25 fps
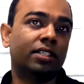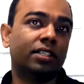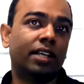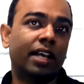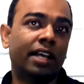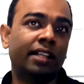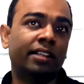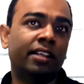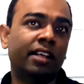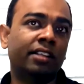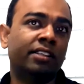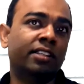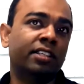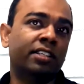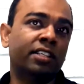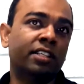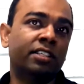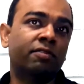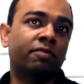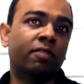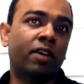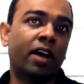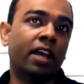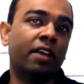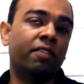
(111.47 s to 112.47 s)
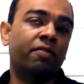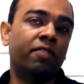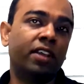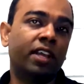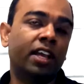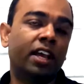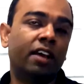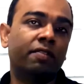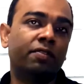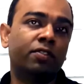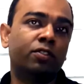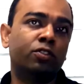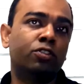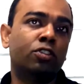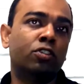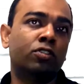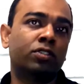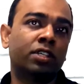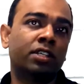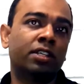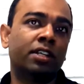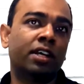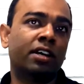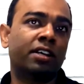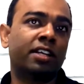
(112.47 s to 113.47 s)
and, and this is why we have
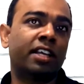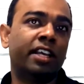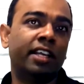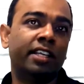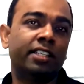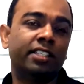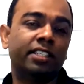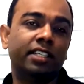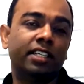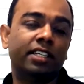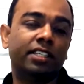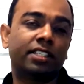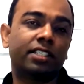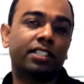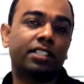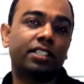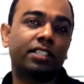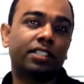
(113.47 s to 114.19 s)
chosen ESDS.